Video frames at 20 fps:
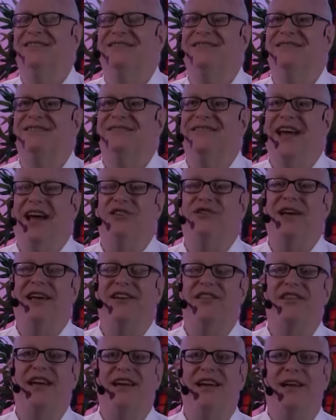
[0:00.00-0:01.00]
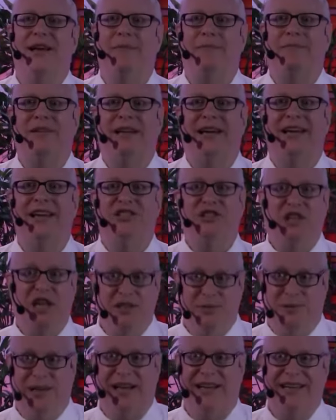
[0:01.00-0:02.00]
They also had a thing against us
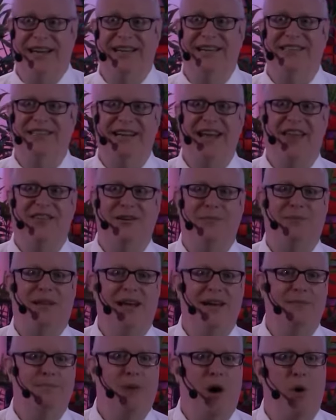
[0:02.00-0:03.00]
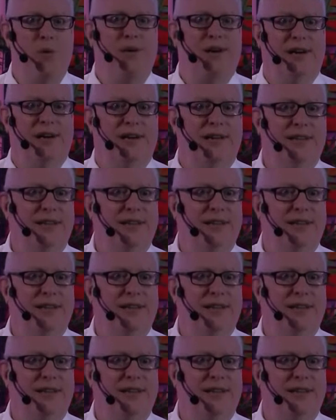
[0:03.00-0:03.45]
getting together and playing poker.